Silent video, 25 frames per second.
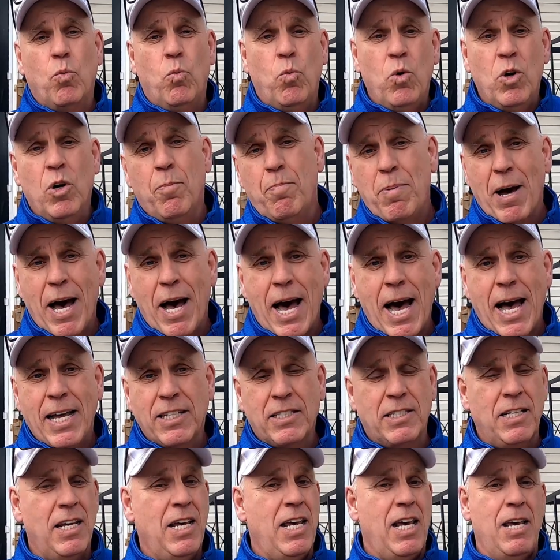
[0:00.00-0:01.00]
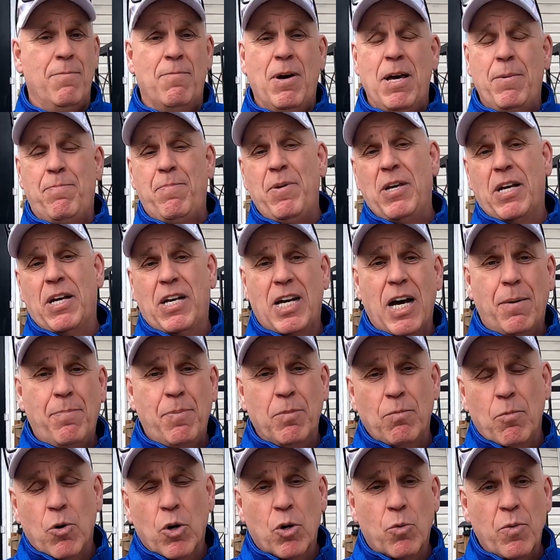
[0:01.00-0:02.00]
will pass. It might be a couple
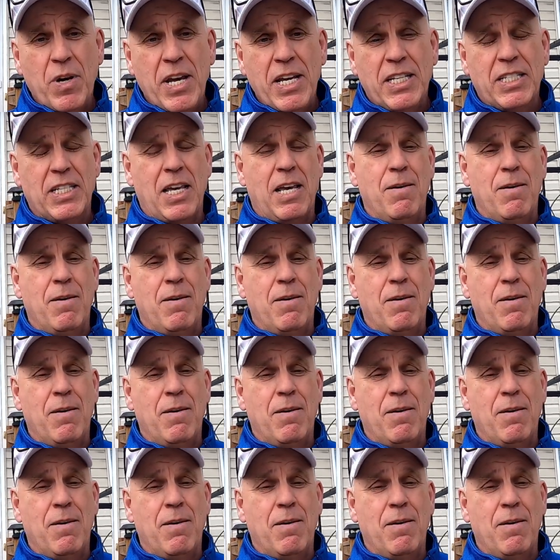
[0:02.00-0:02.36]
more weeks.